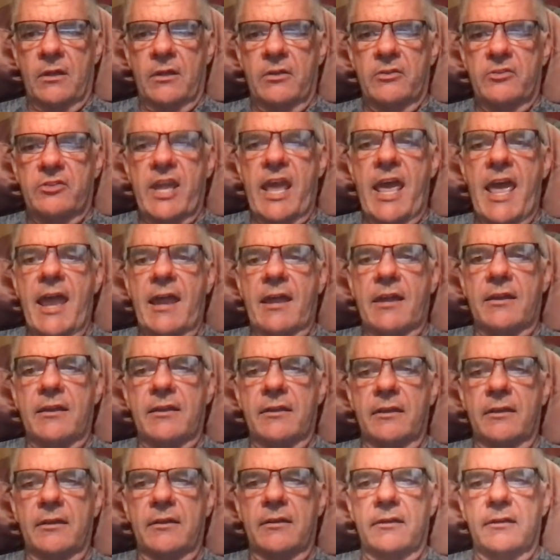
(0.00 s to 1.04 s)
Zach,
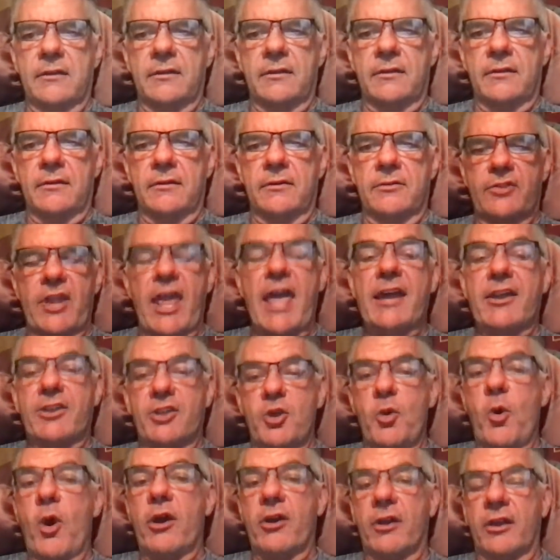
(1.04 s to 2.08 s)

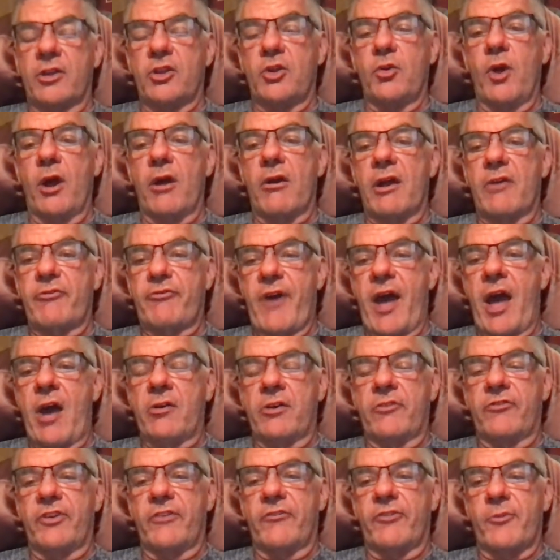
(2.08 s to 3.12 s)
you are a
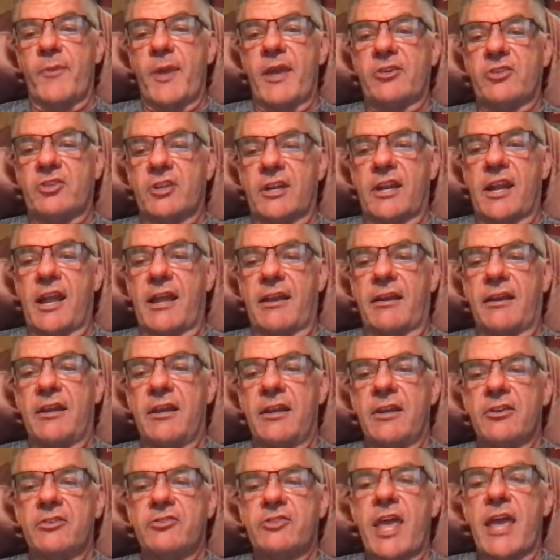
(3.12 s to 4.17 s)
fountain of information tonight.
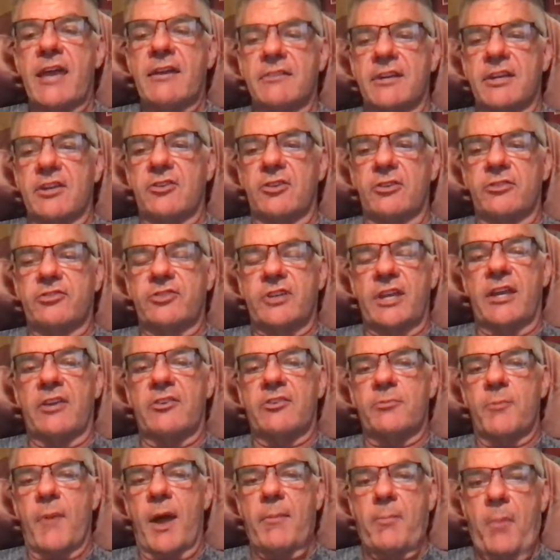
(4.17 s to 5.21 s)
Zach Nichols
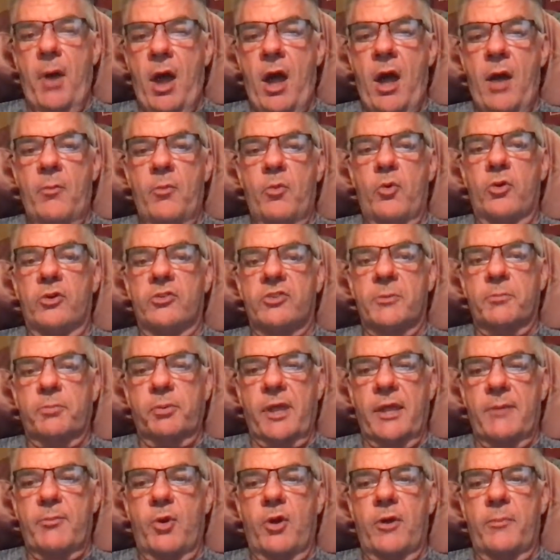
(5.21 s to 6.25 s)
says, my mom was a
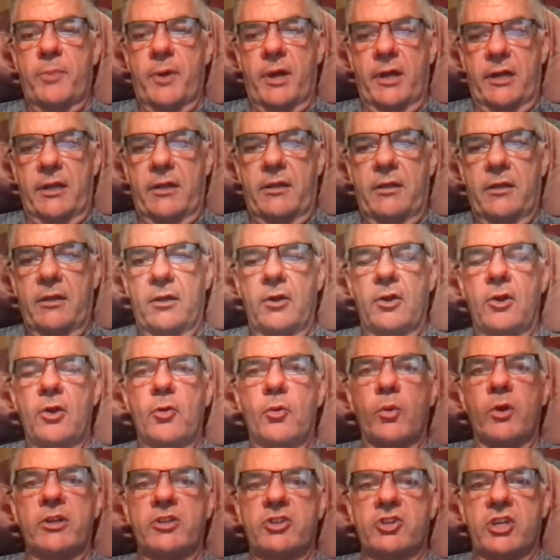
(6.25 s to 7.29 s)
Playboy bunny
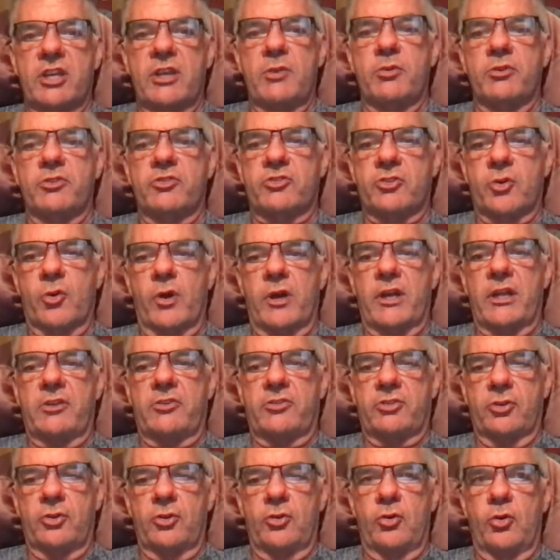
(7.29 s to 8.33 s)
when she was
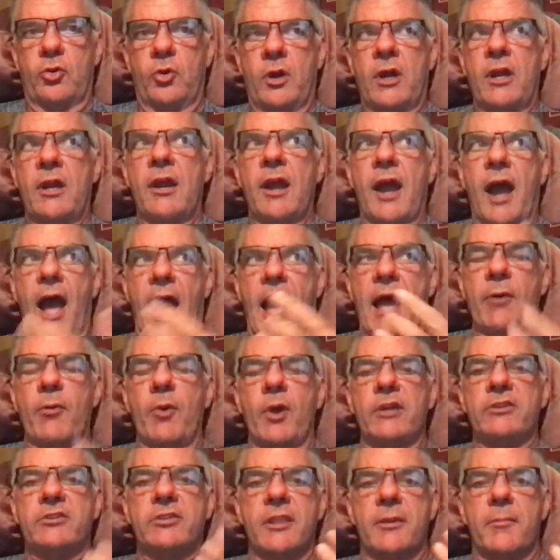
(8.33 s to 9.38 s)
22. I
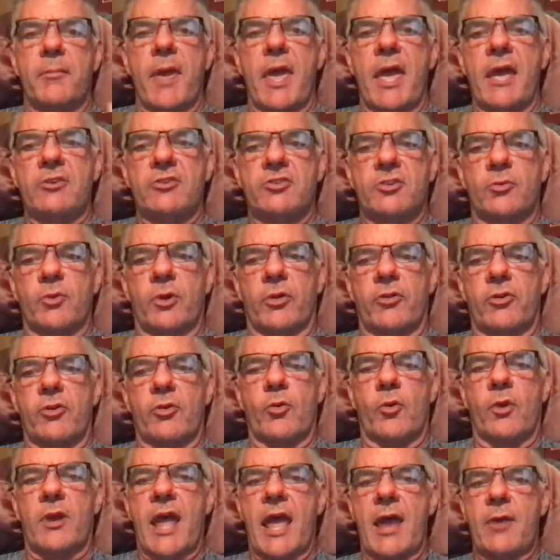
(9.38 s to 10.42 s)
went to the mansion with her
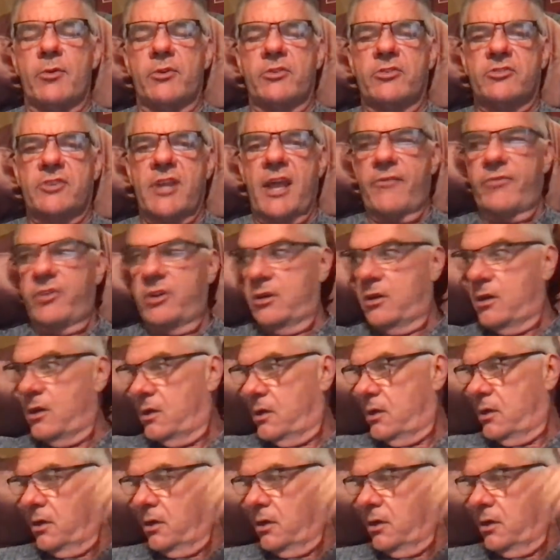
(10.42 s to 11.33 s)
when I was 7.